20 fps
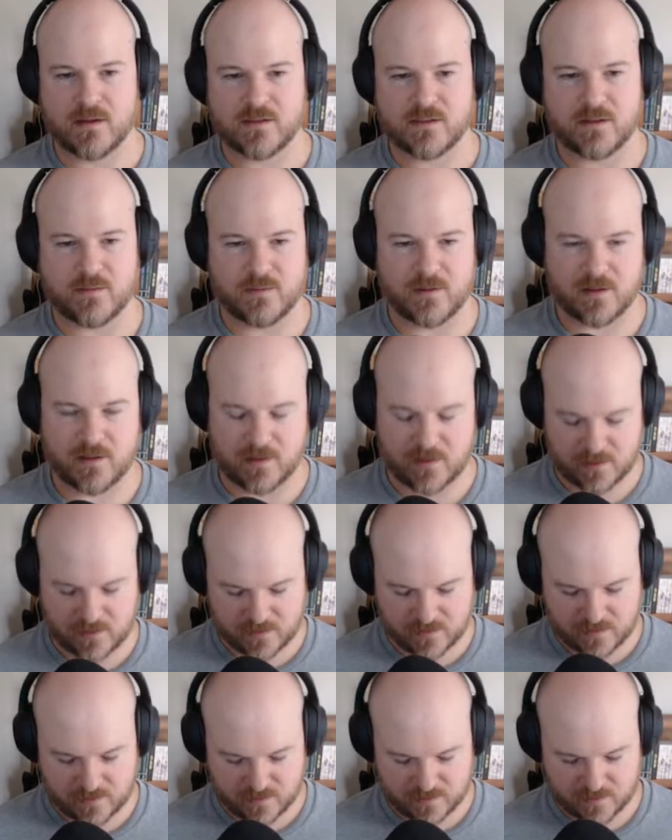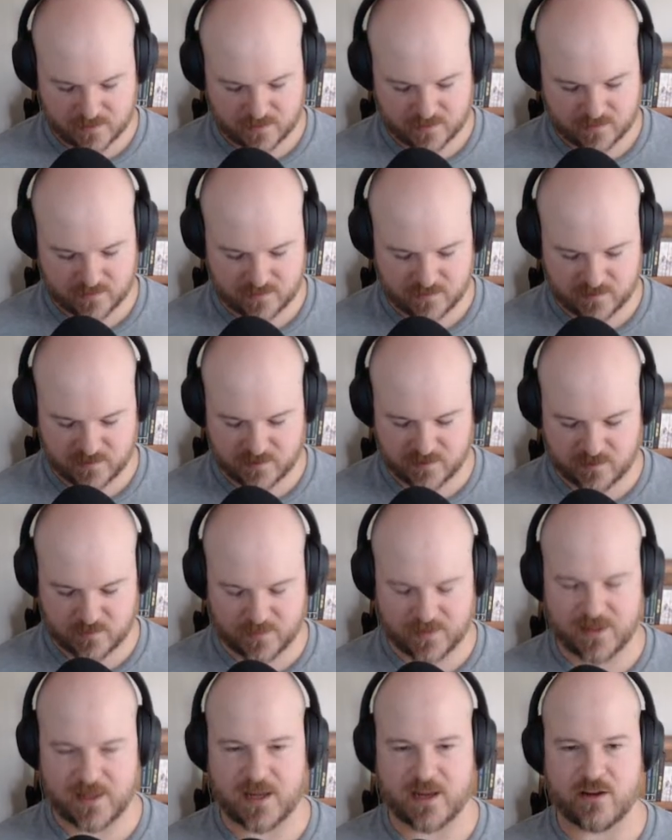I'm thinking like so there'll
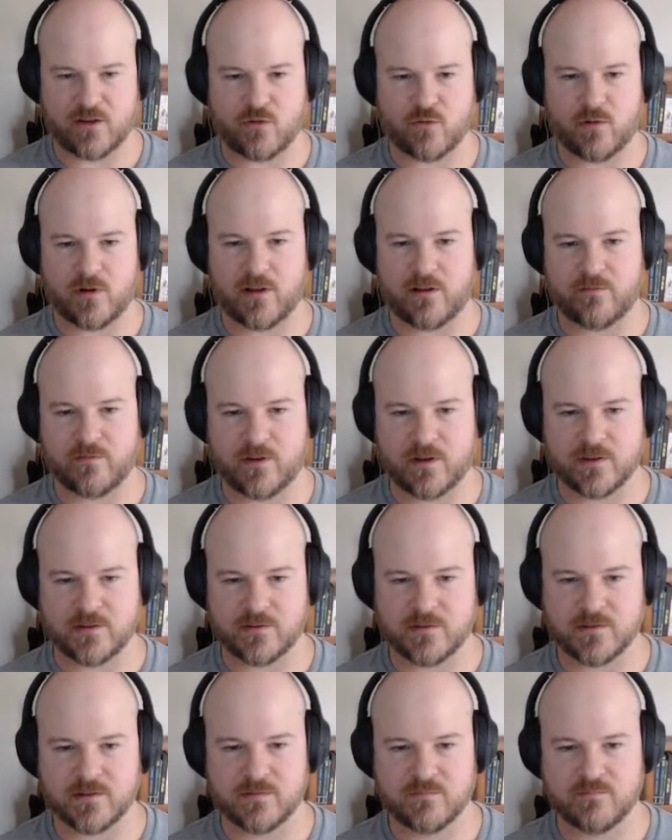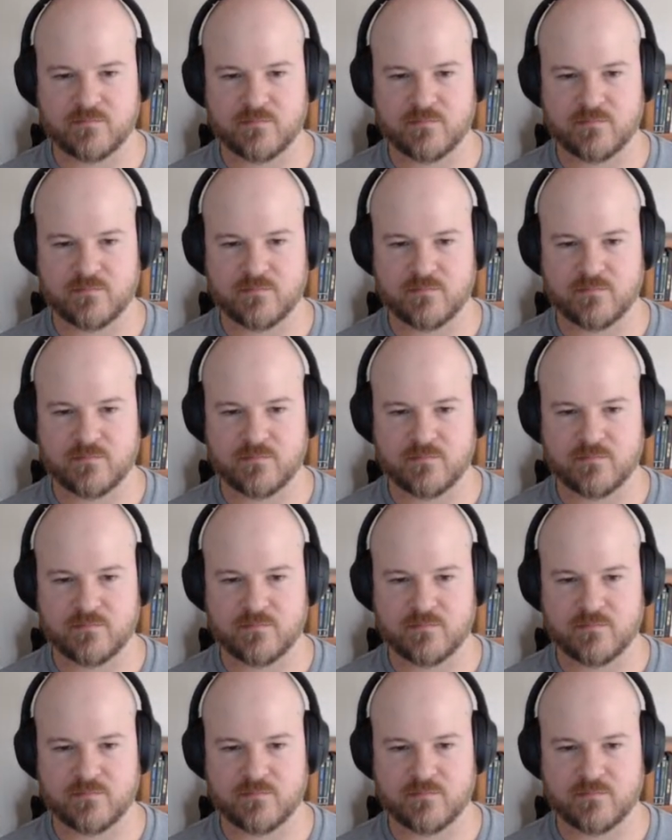be like aquatic fossils.